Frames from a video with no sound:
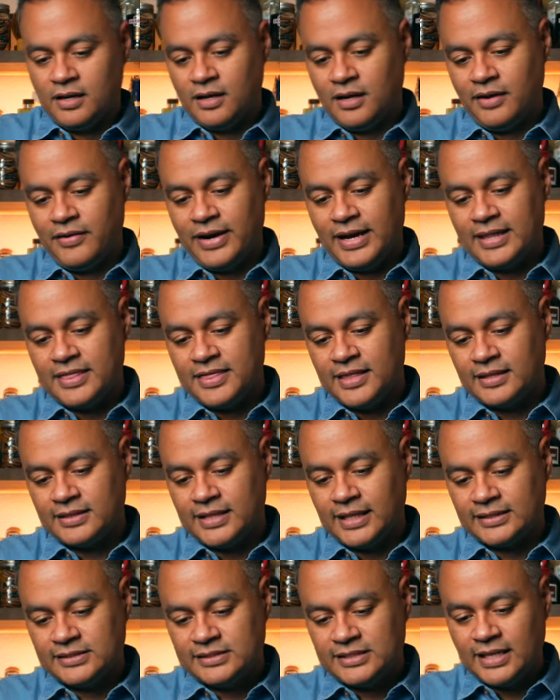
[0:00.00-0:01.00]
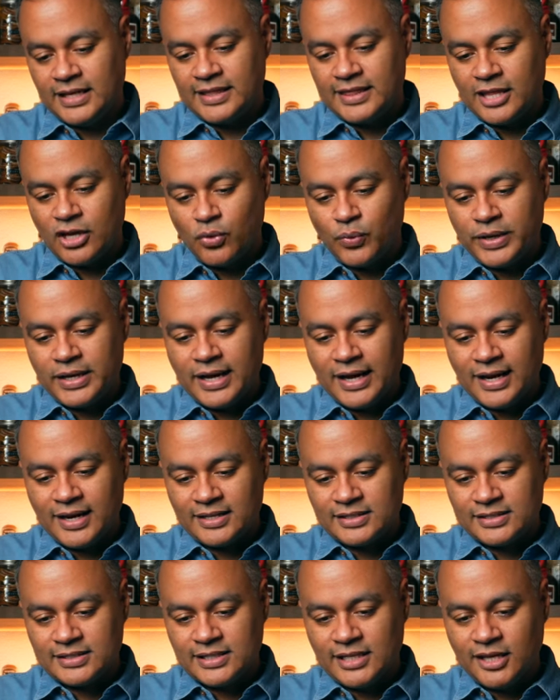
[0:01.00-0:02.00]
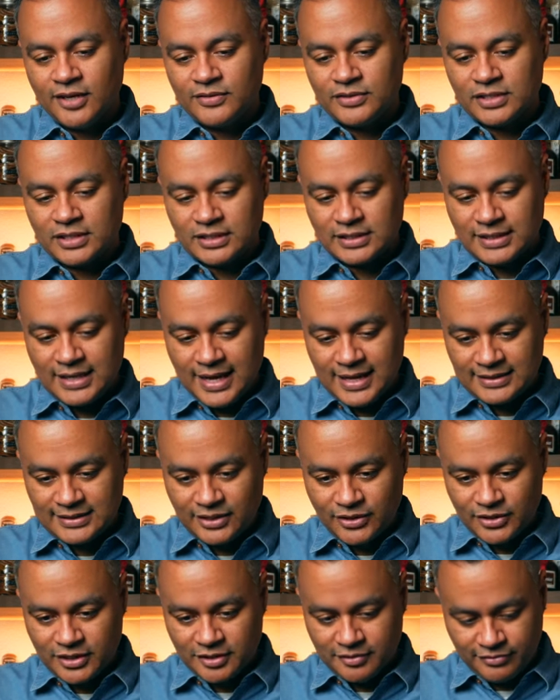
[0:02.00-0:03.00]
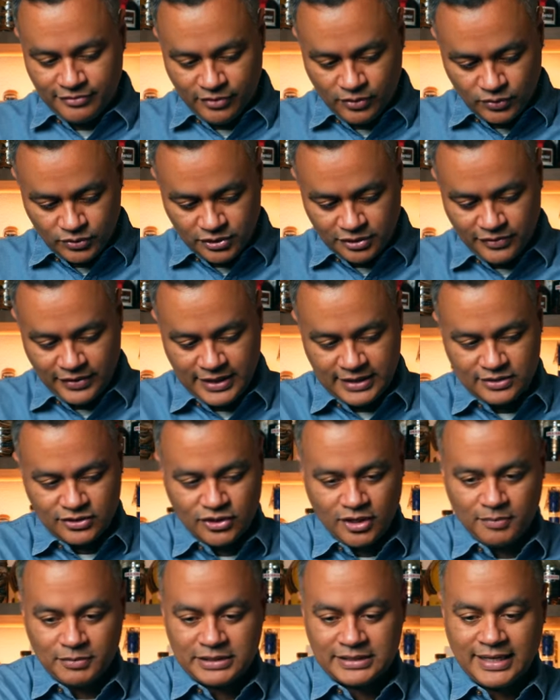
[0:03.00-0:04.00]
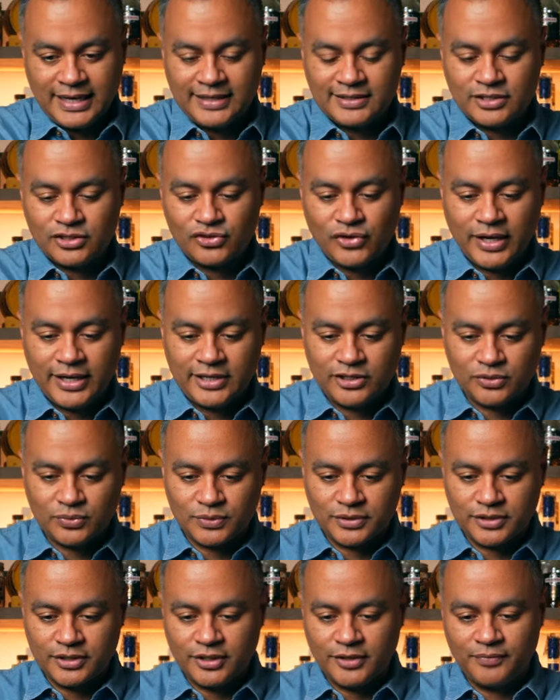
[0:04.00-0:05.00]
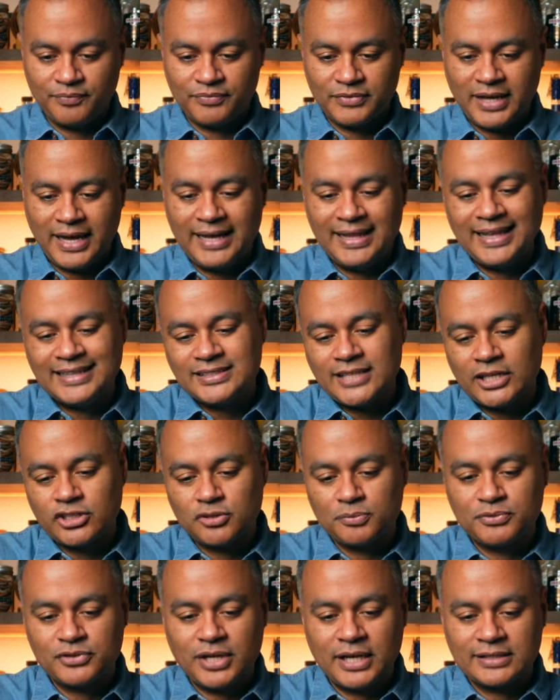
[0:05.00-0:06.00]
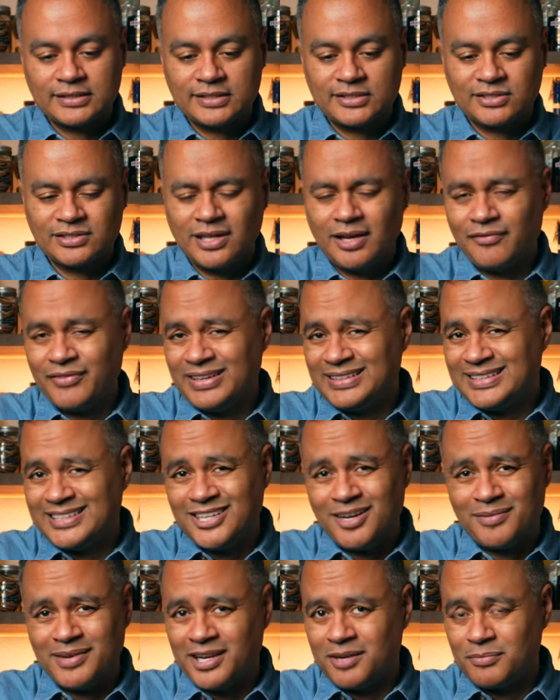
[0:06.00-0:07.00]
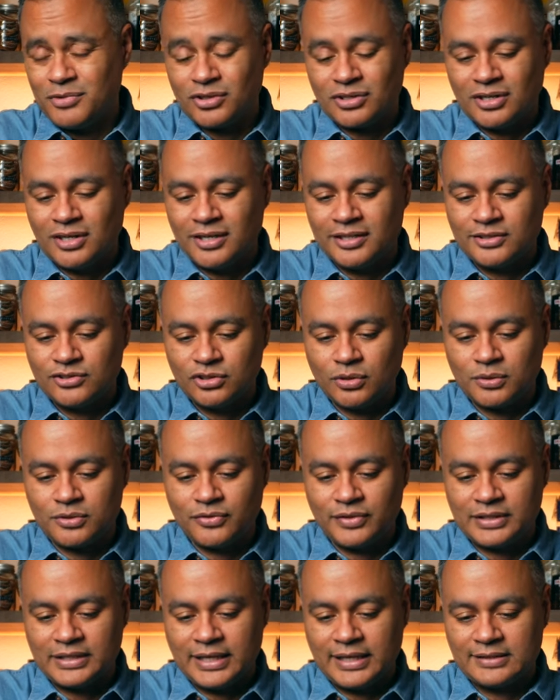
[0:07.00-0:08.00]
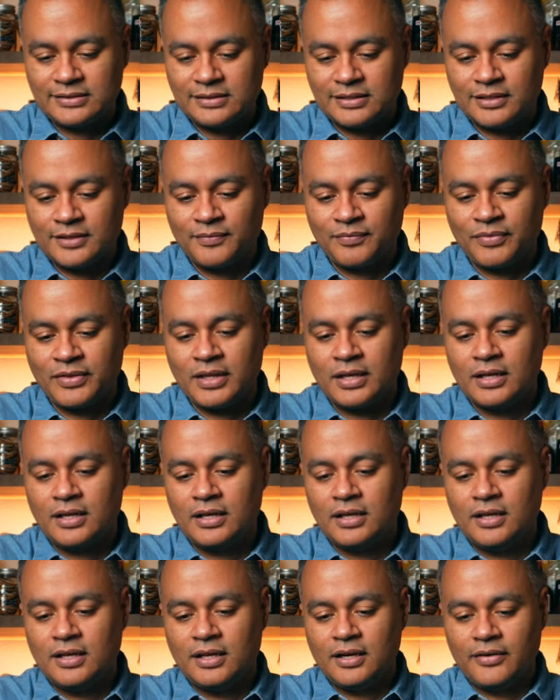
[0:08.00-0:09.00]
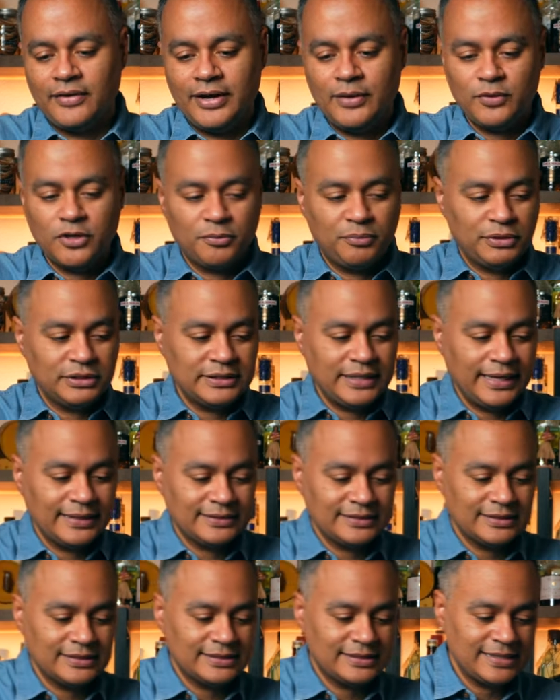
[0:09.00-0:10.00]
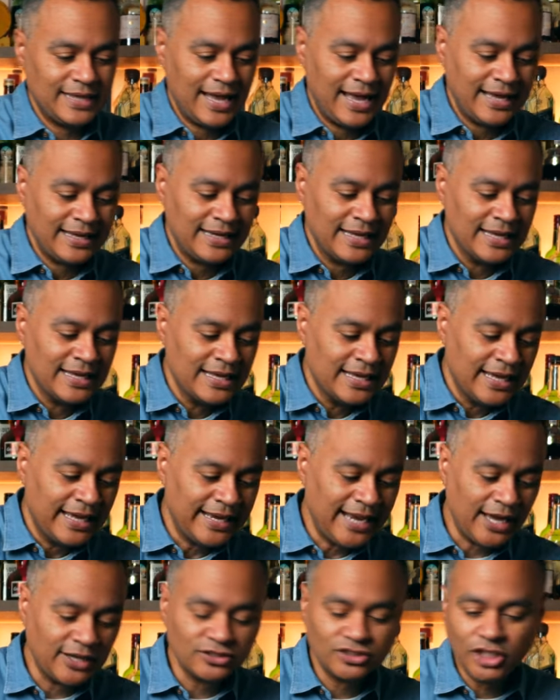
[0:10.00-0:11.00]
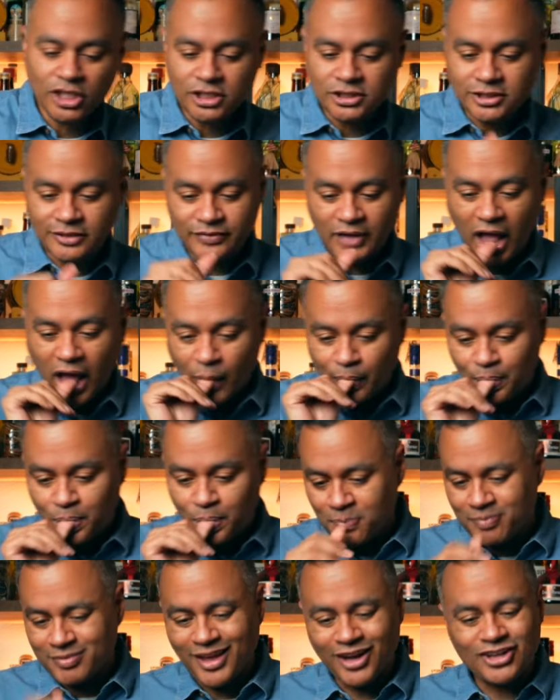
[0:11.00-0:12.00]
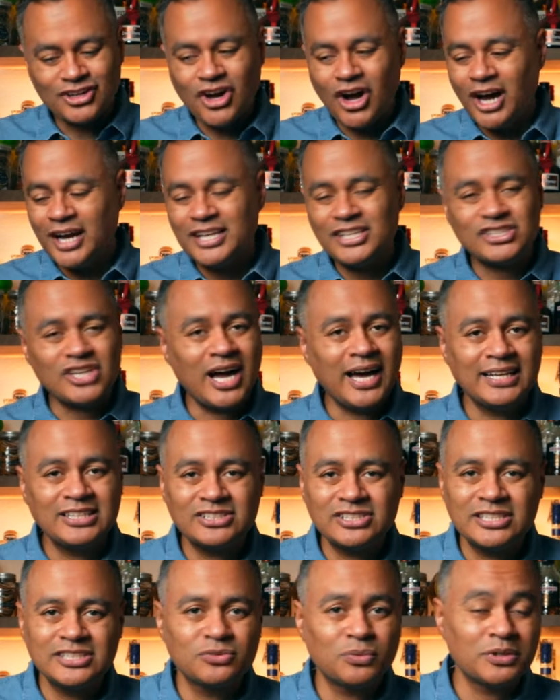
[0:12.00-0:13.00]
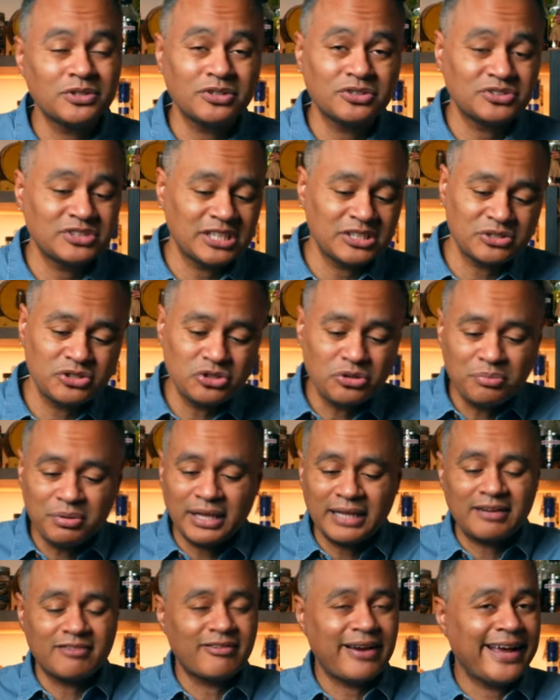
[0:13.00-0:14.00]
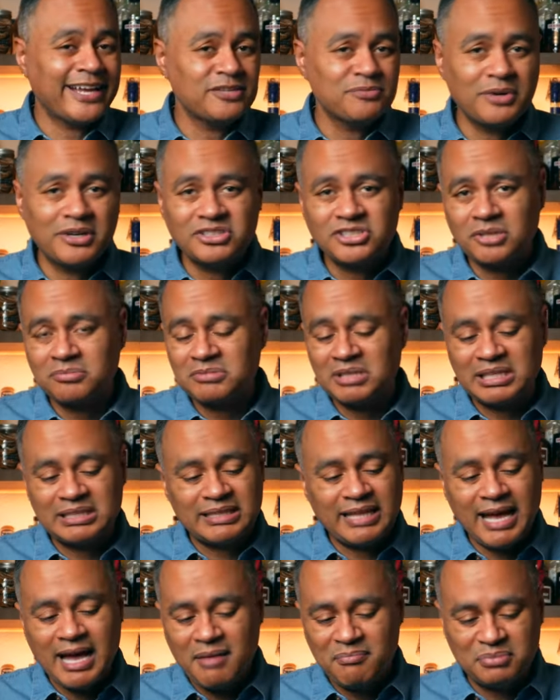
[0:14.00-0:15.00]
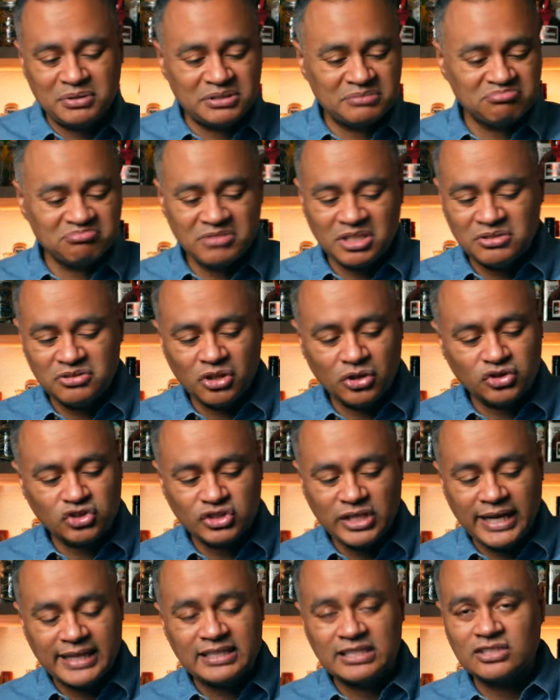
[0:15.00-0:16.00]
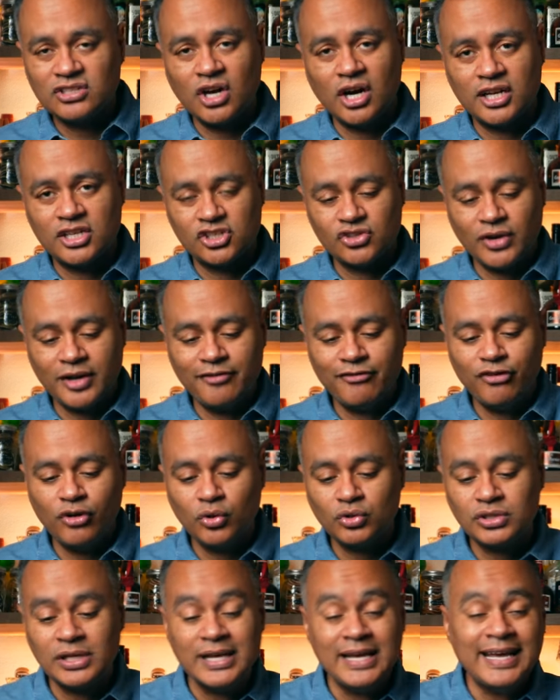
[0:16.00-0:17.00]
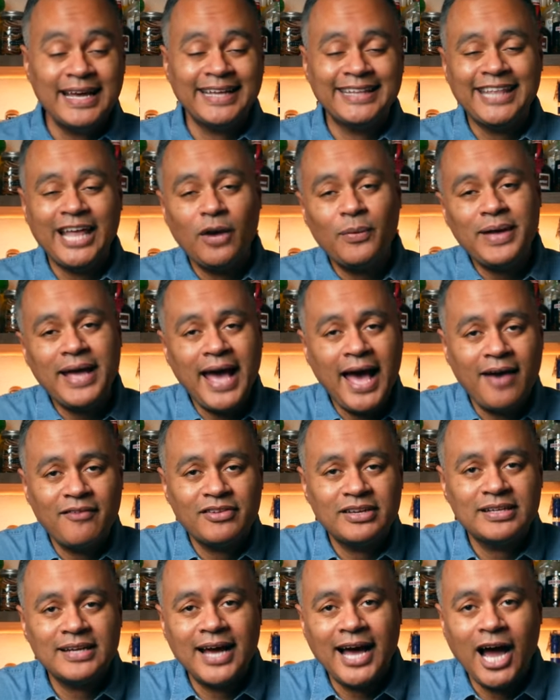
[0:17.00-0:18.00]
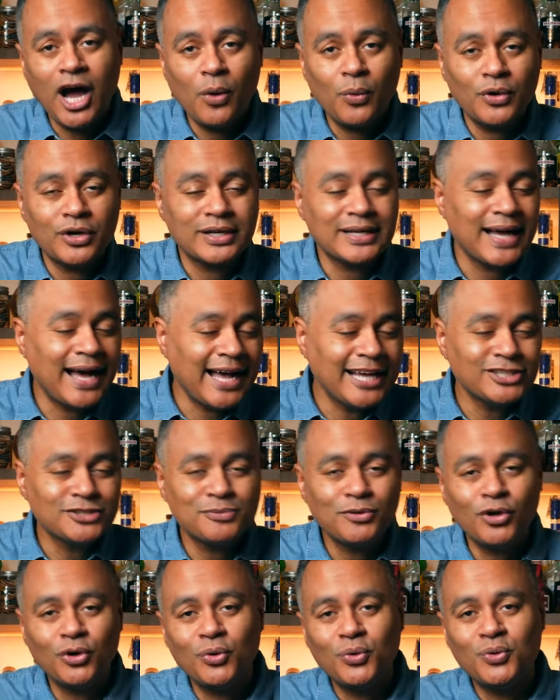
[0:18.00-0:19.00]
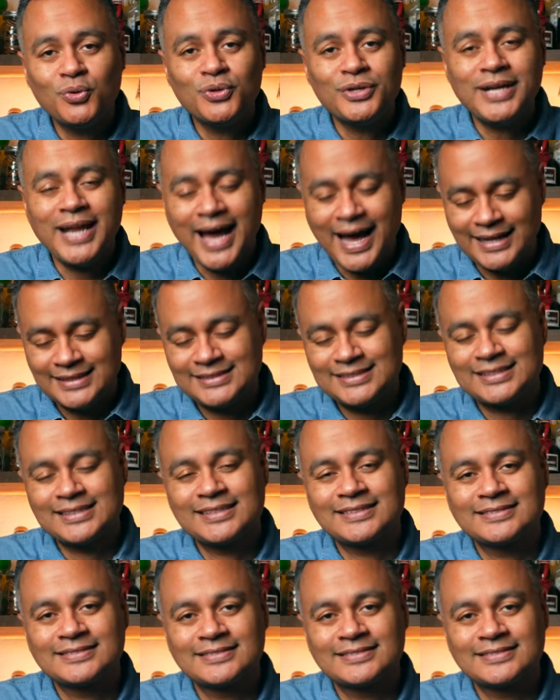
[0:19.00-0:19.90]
All right, I think that's it. I think we got ourselves a cocktail here, folks, all right? So I'm excited to try this one, you know? I like Sasha Petrosky stuff. Anything coming out of milk and honey is always fantastic. All right, we're gonna put that to the side. And now in terms of a garnish, honestly, it's one of those things you can put like a raspberry or something like that, but no standard garnish, right, folks? And there we have it, our Cosmonaut.